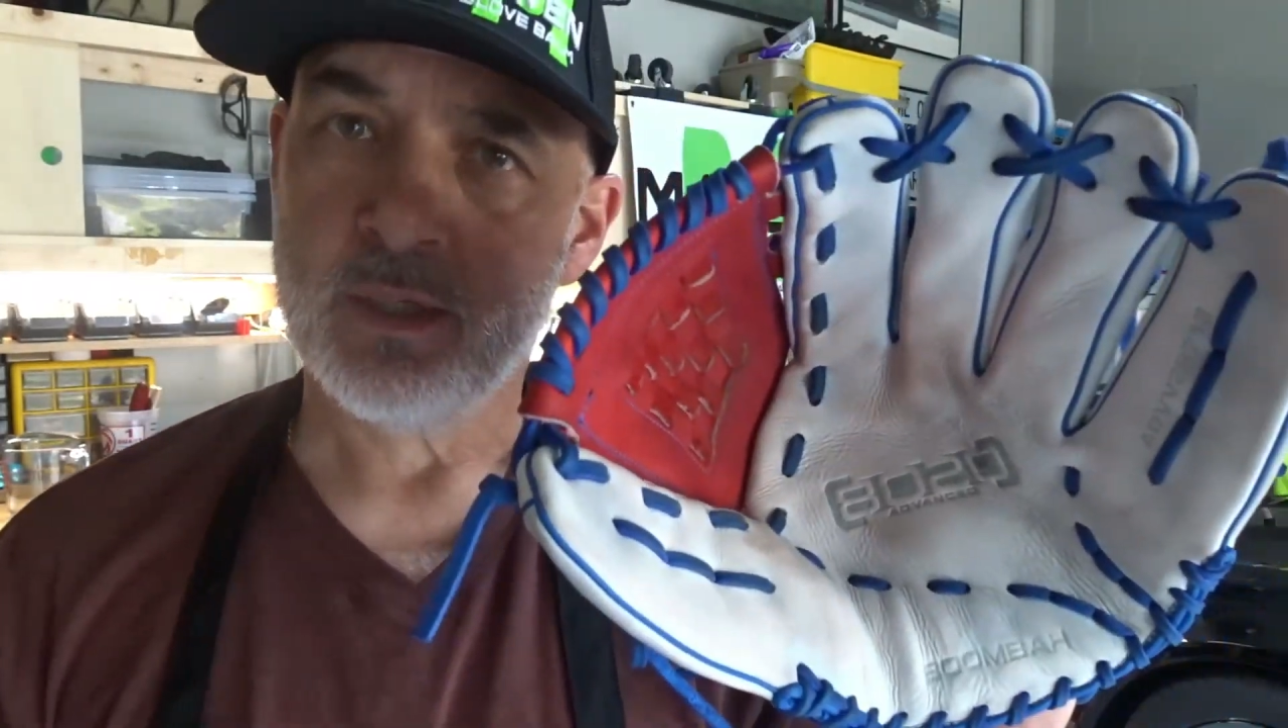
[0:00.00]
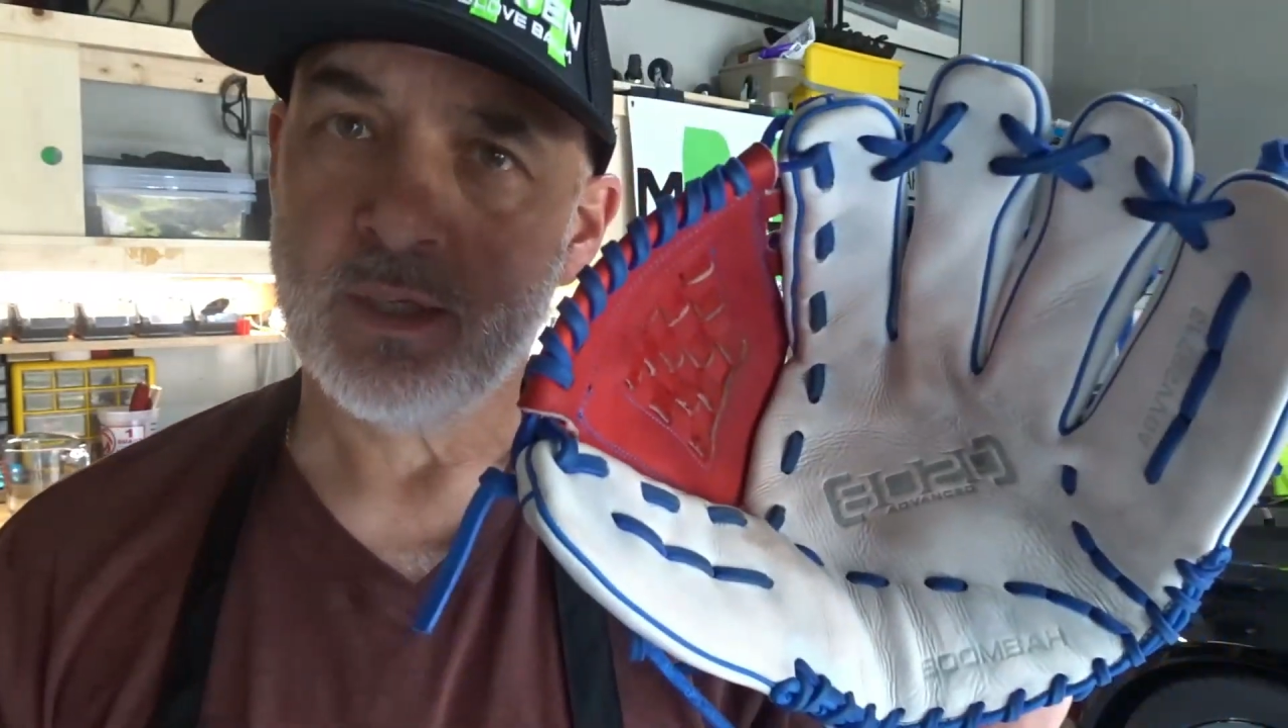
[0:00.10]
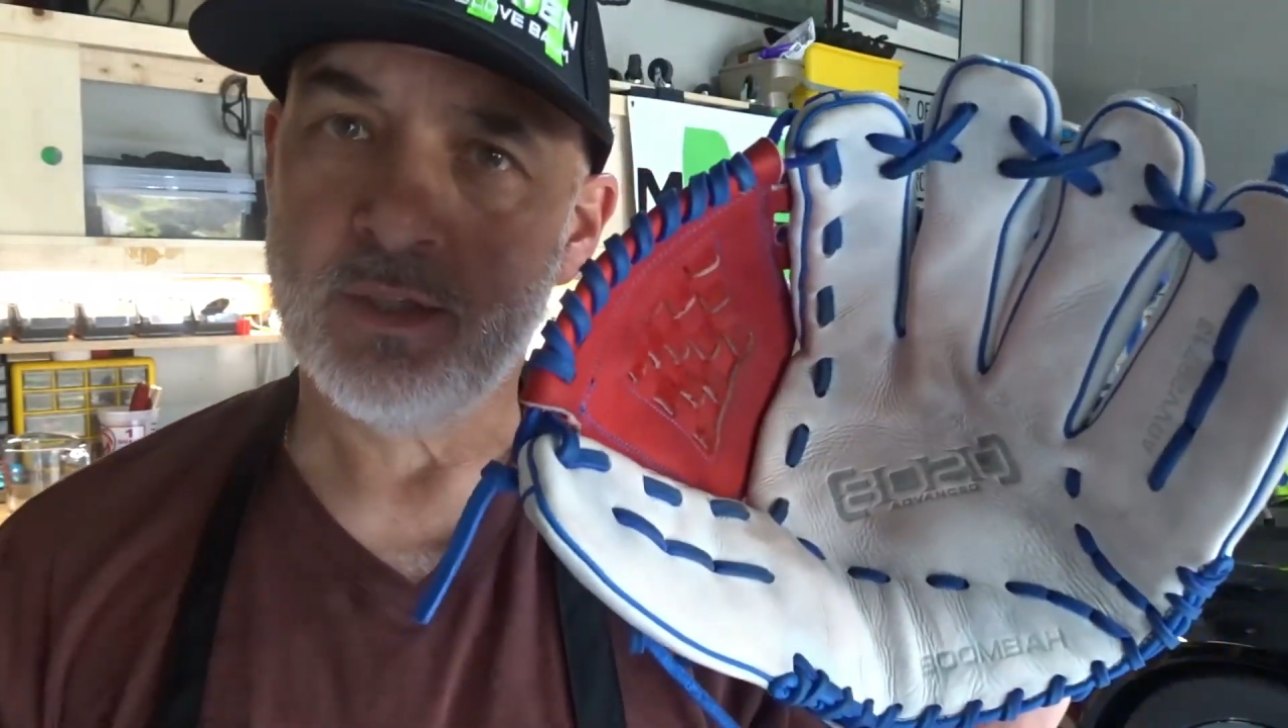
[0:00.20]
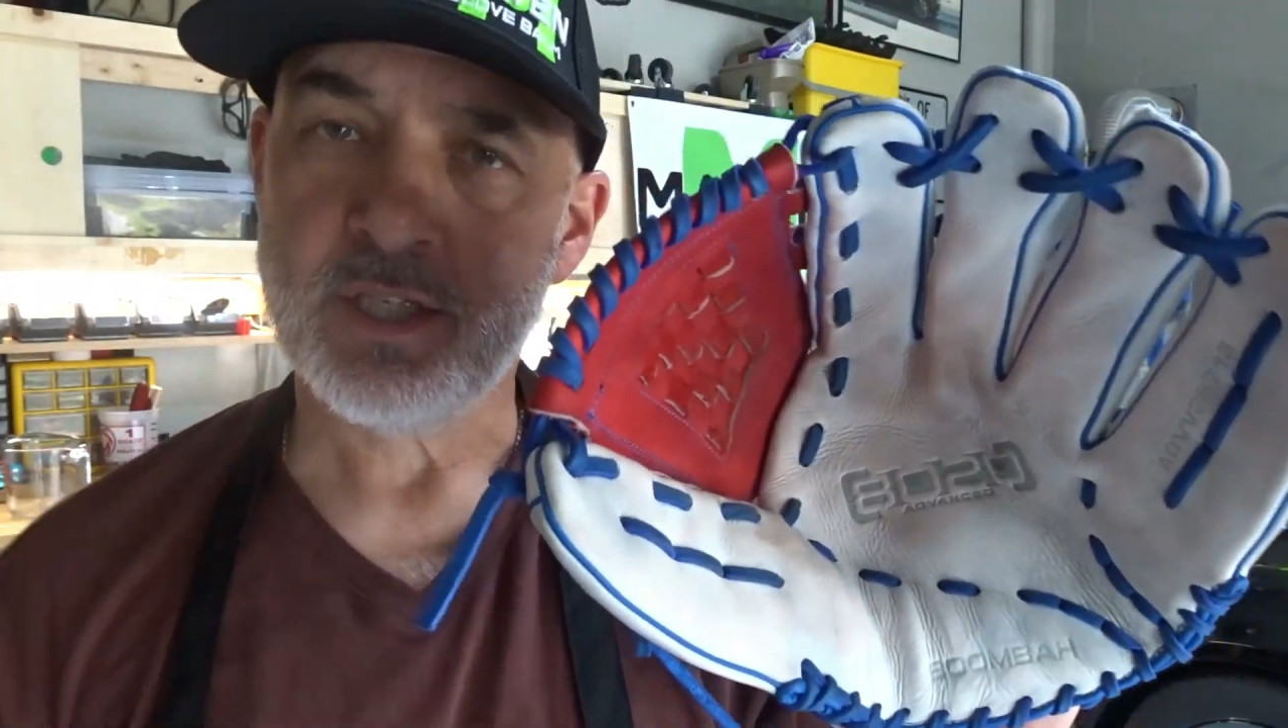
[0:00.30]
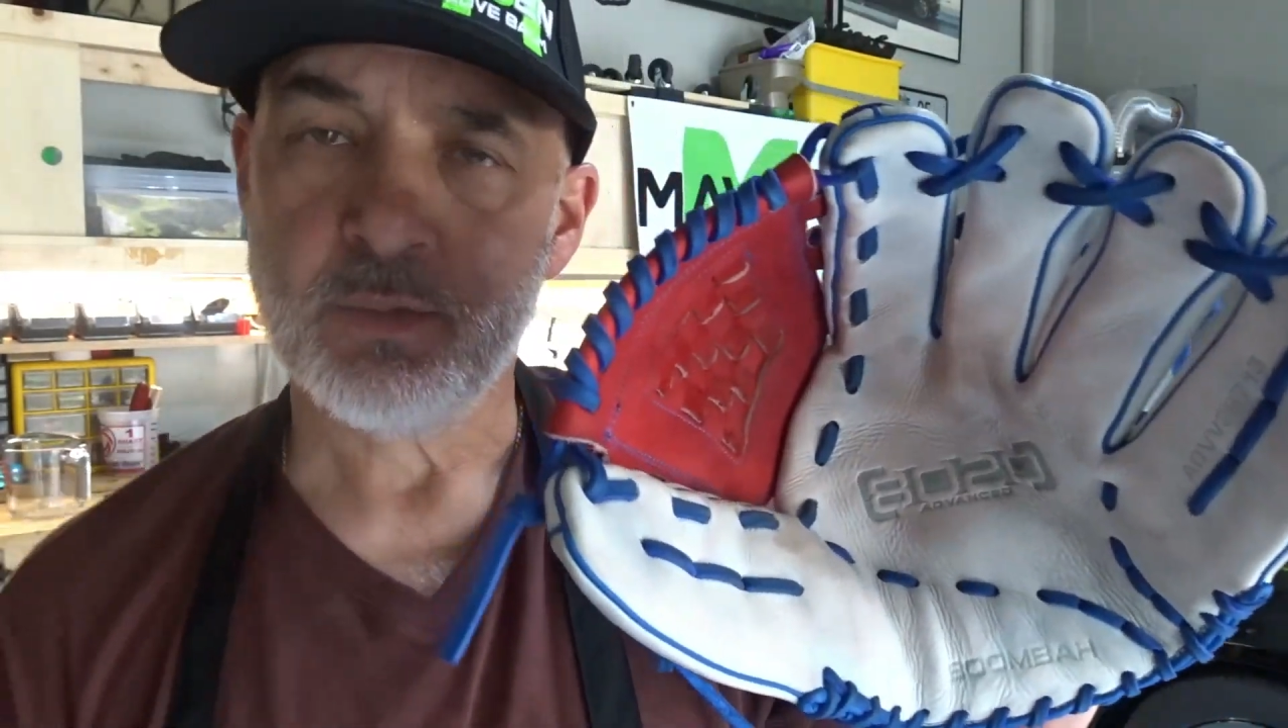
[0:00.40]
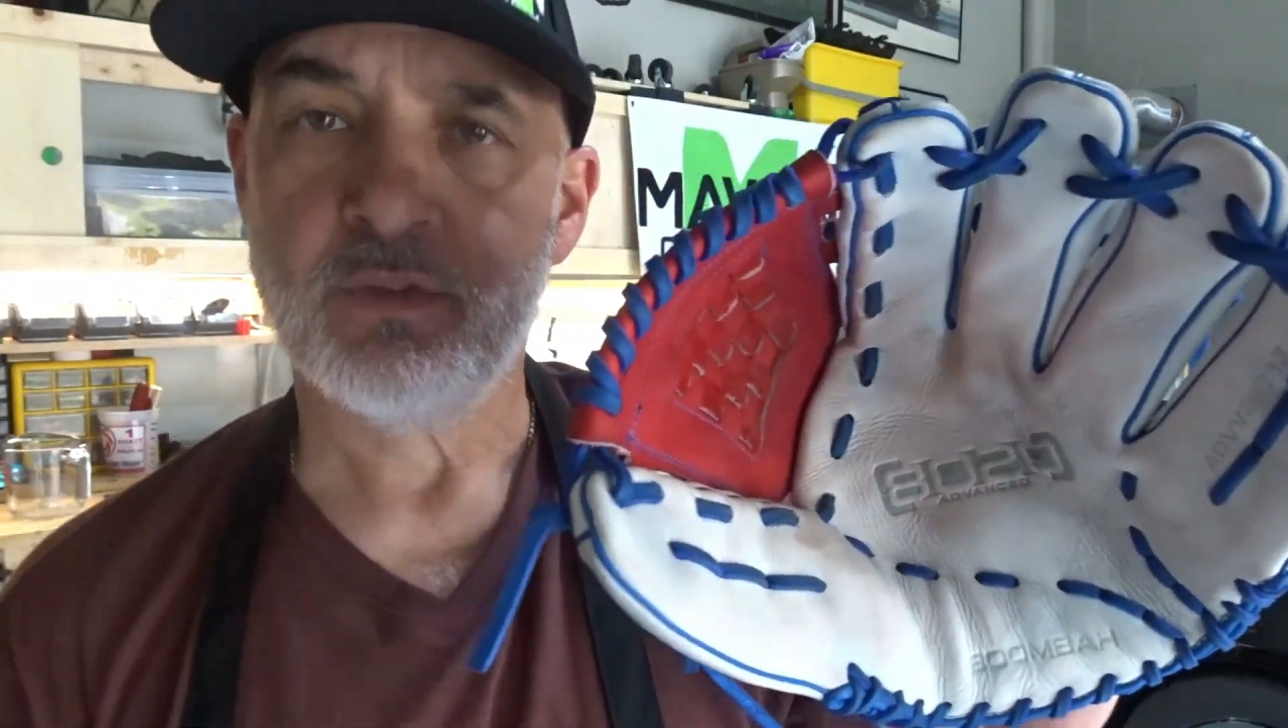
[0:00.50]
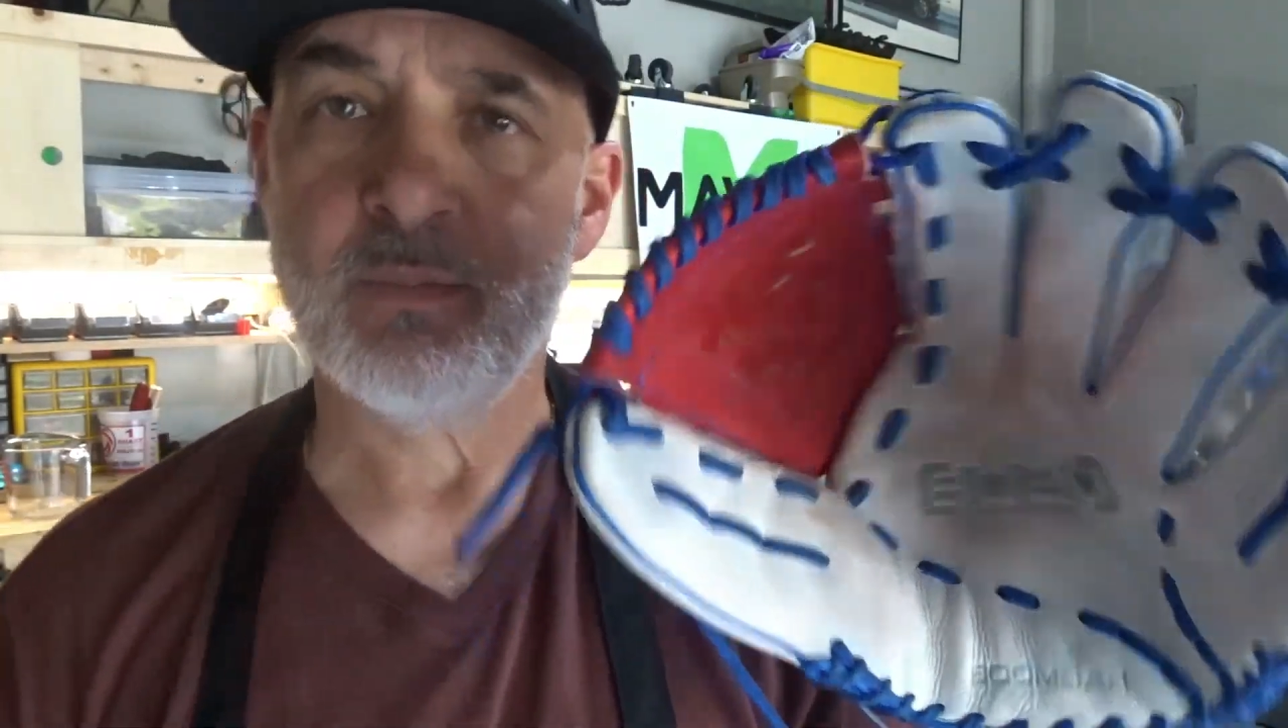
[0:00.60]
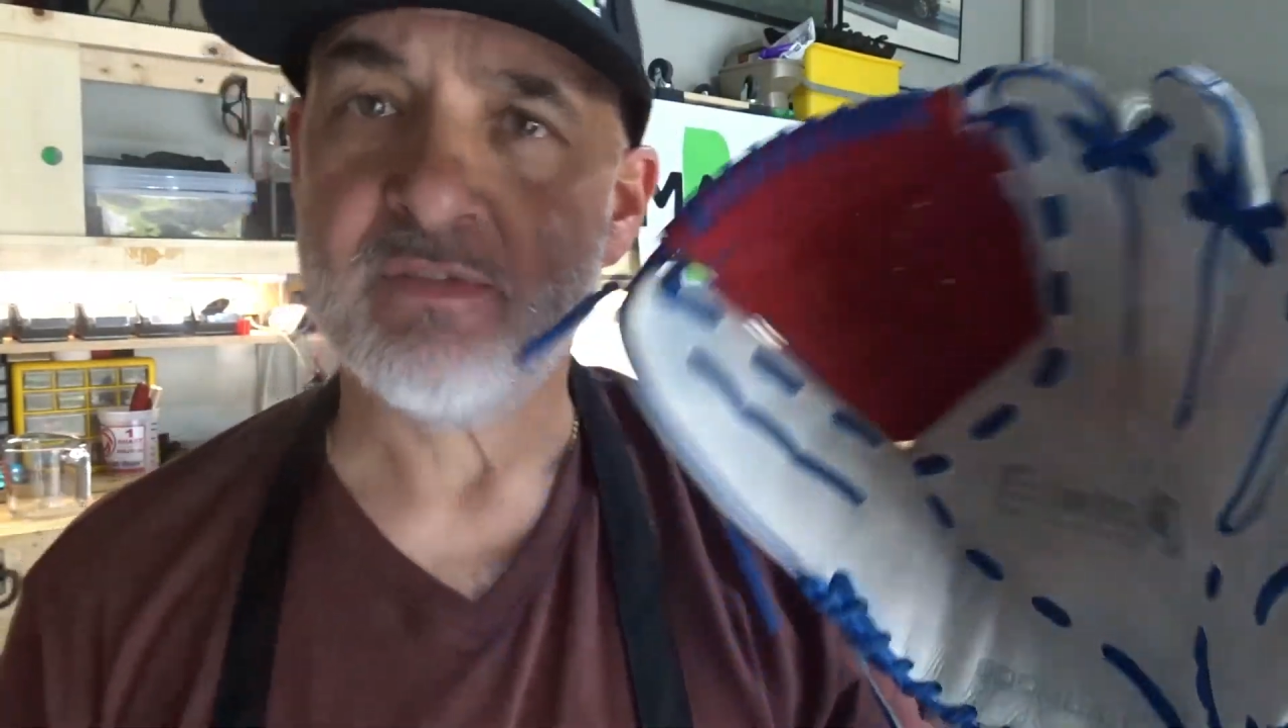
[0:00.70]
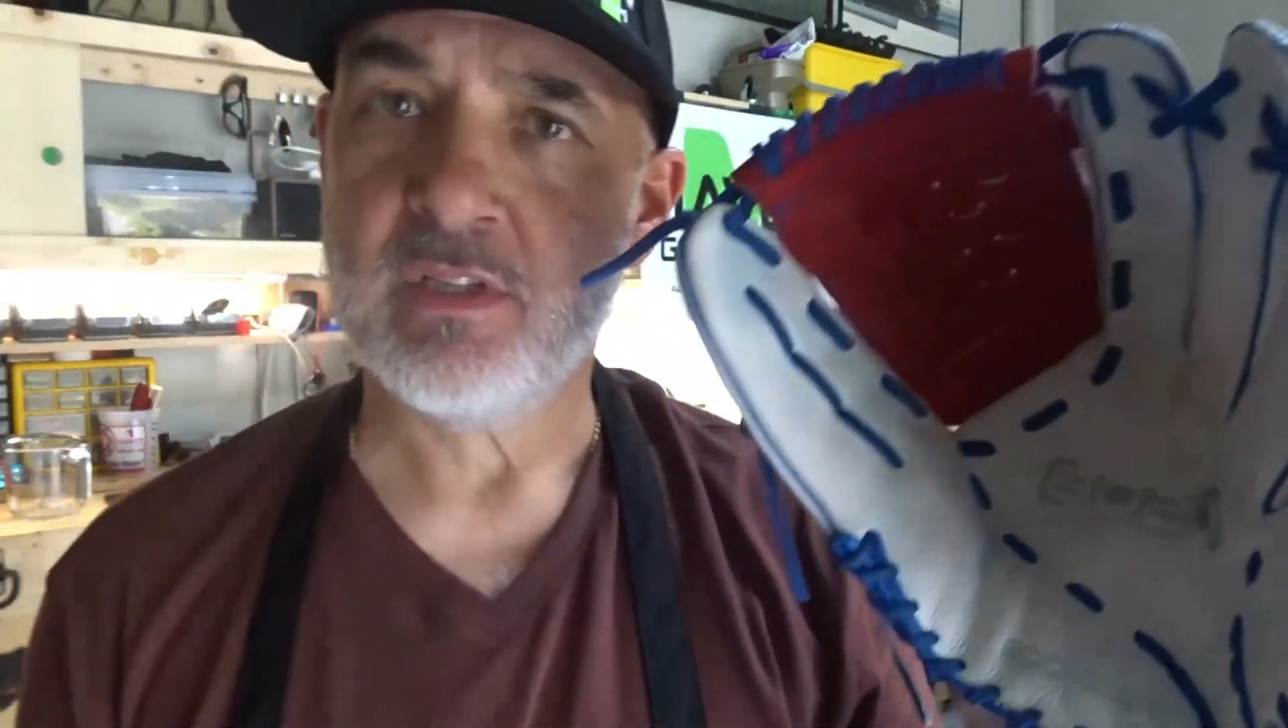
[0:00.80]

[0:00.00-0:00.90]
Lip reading: condition with Maven